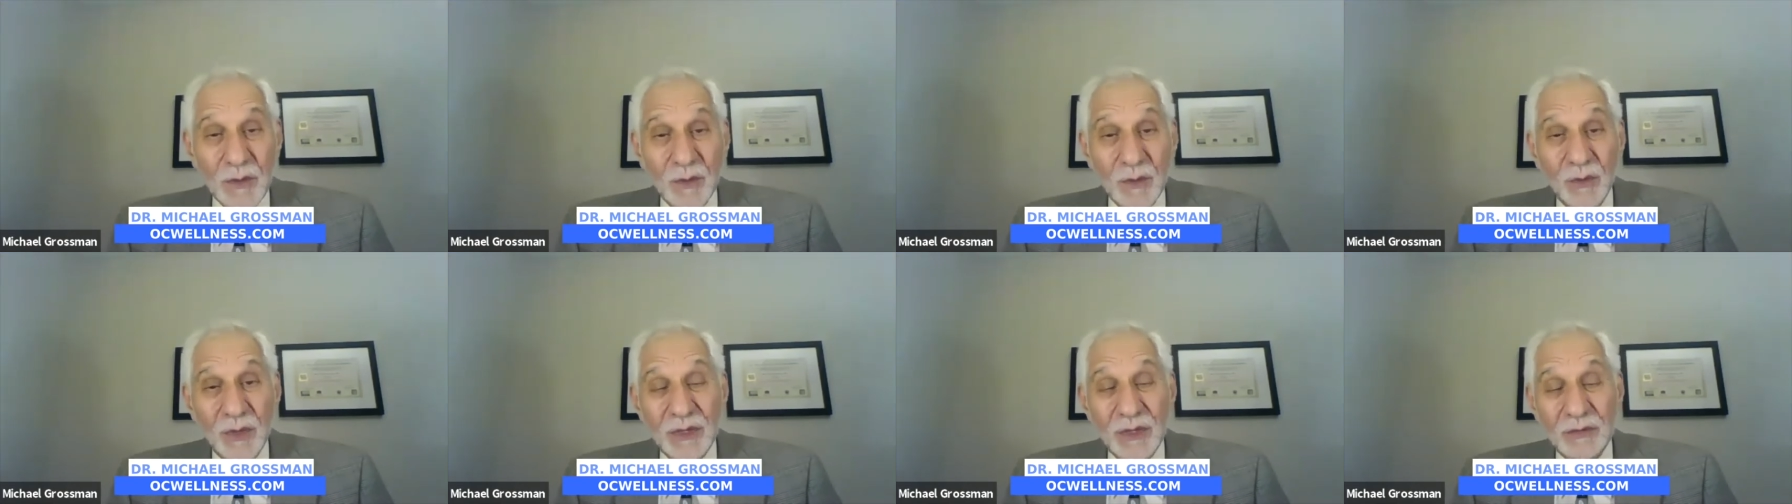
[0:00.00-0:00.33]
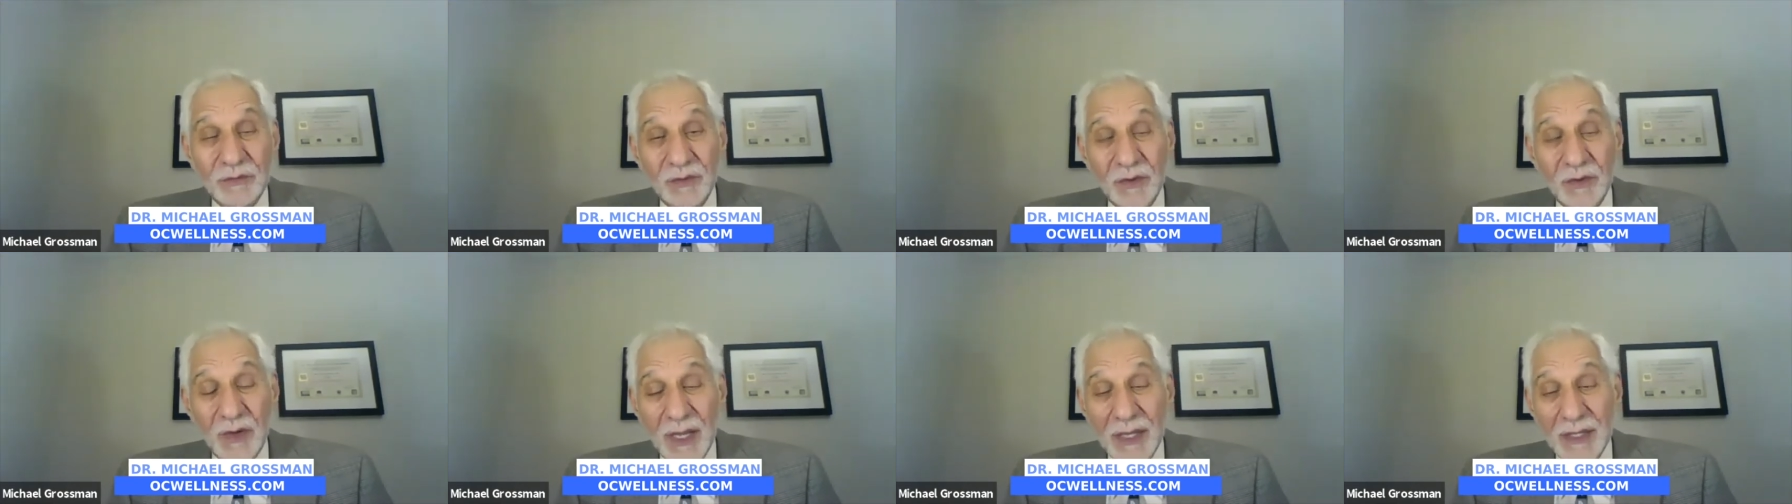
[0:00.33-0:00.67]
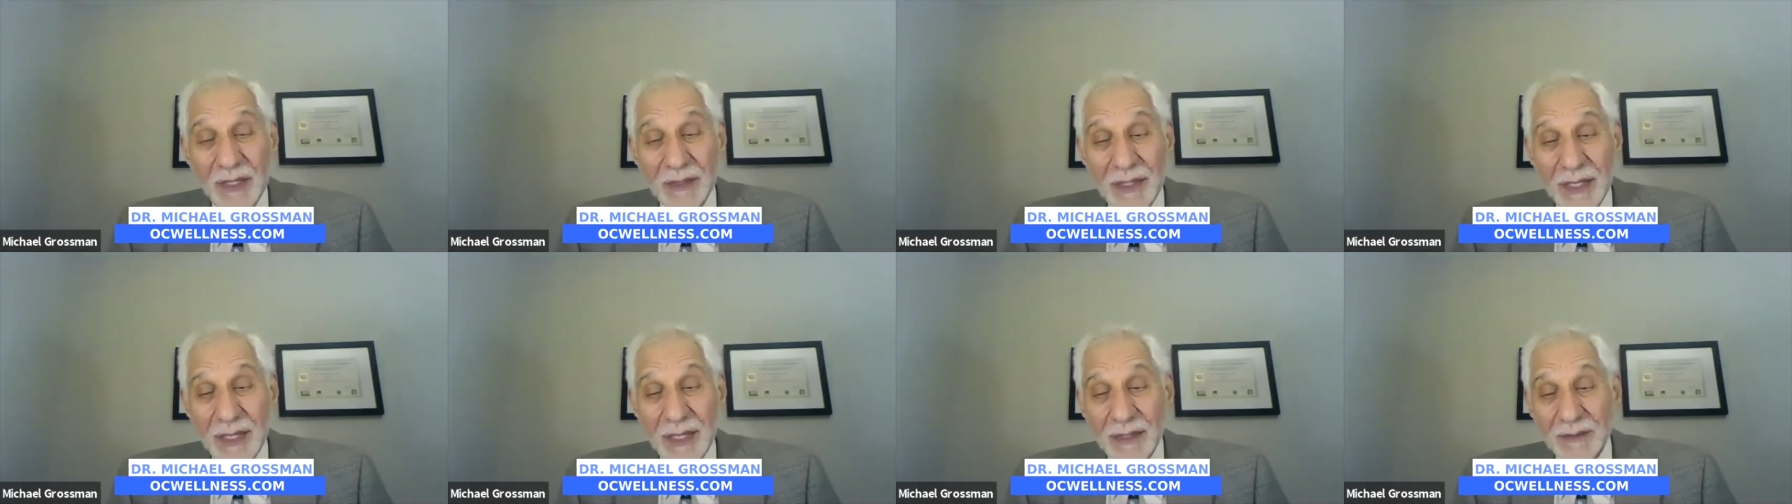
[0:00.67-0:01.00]
we
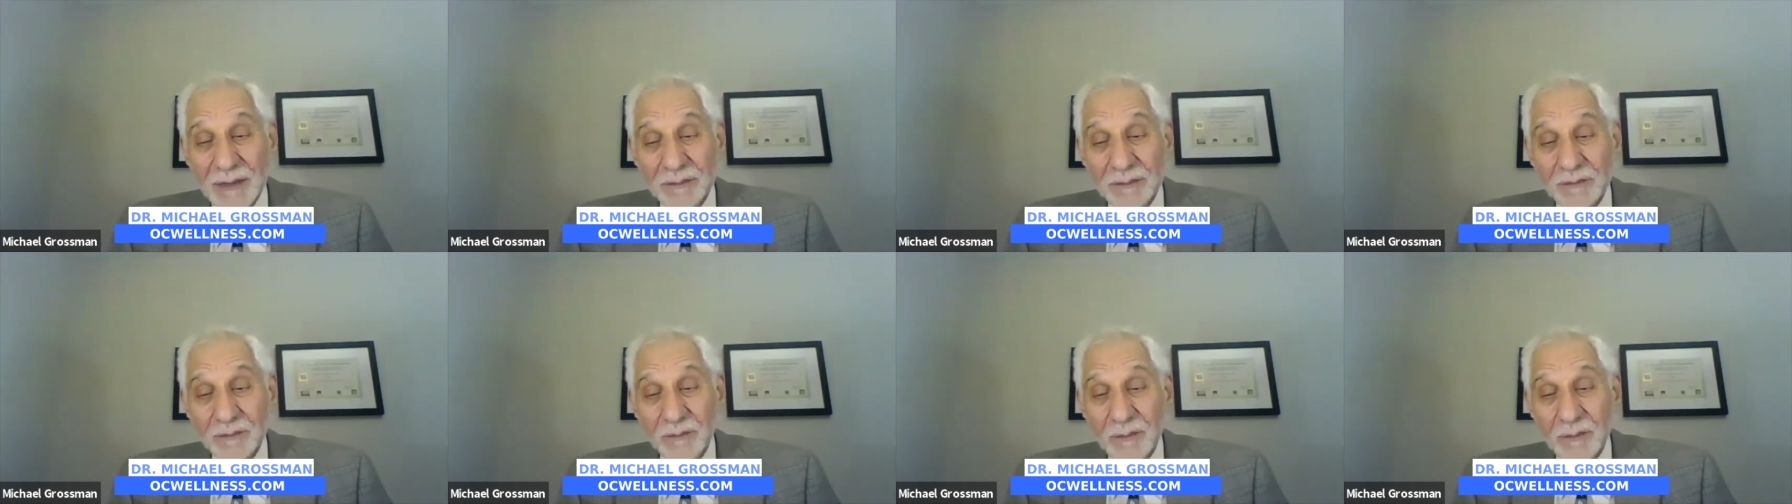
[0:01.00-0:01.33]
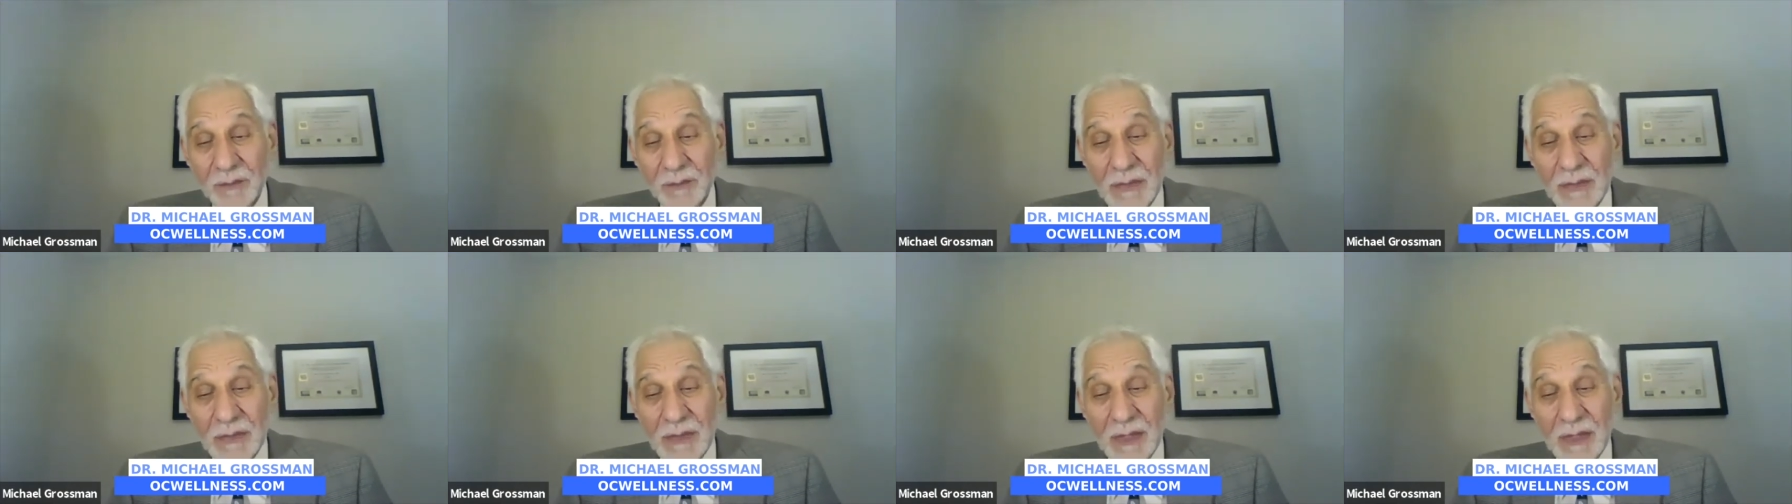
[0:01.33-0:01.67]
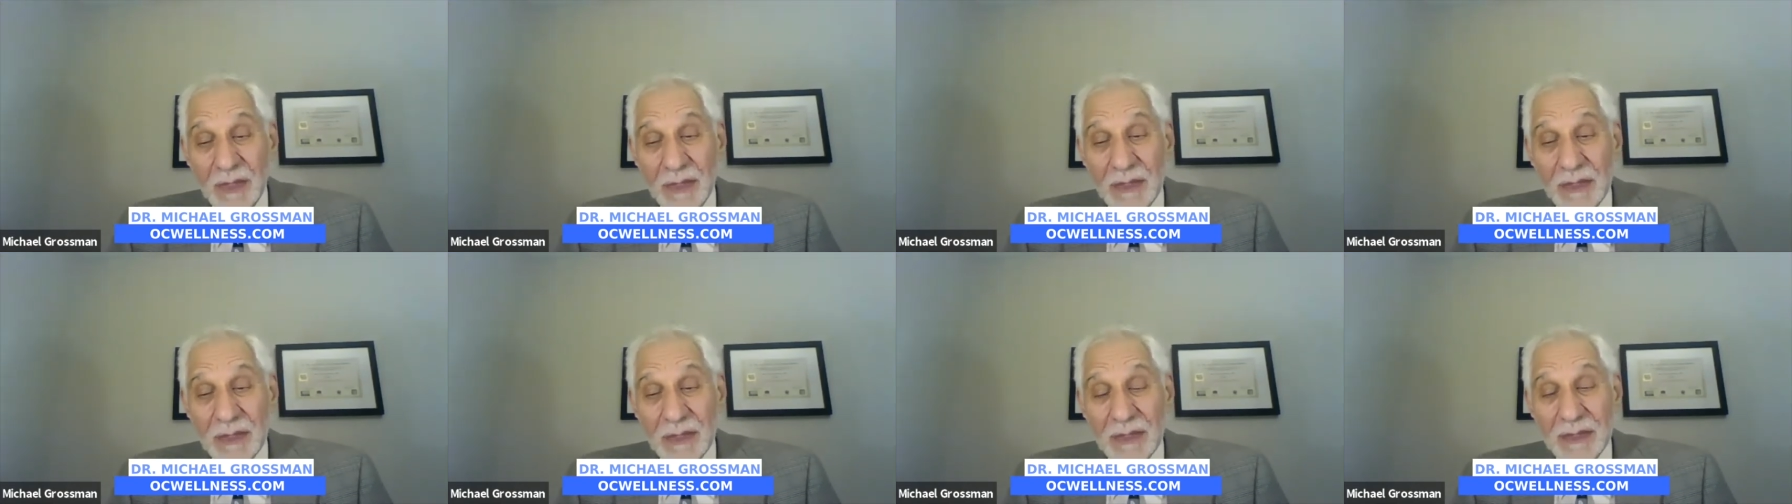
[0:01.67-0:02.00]
find that
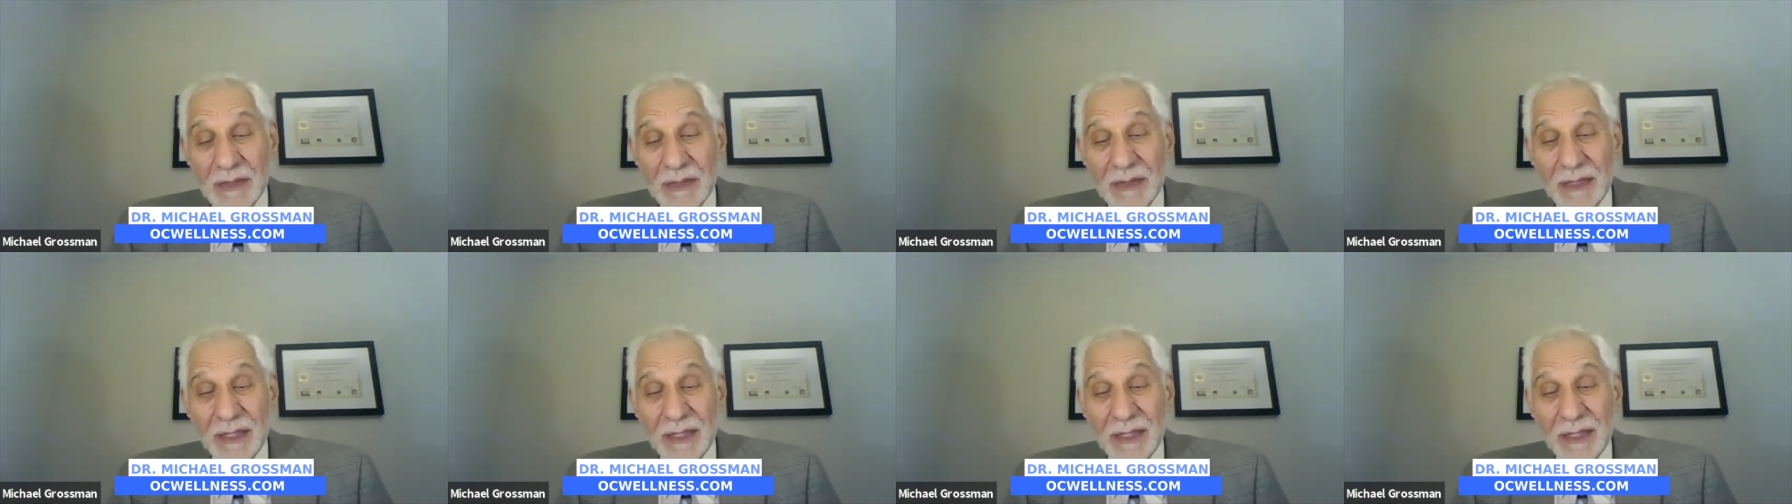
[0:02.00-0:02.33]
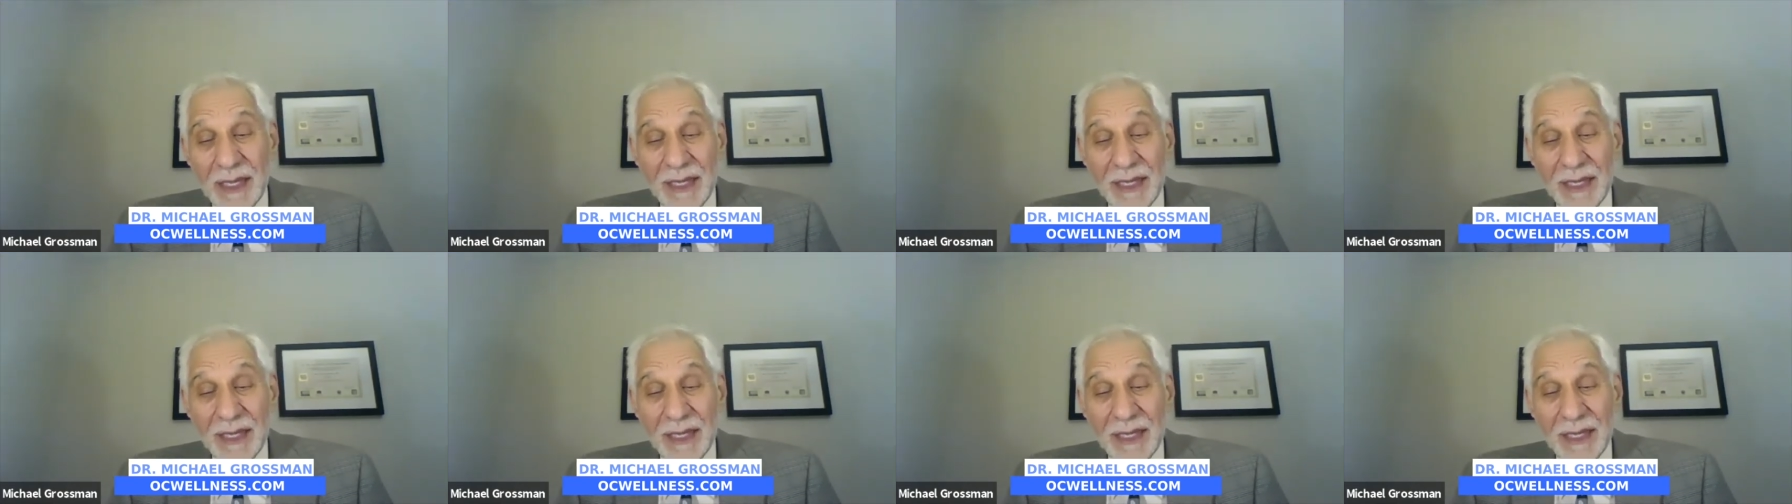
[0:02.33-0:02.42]
the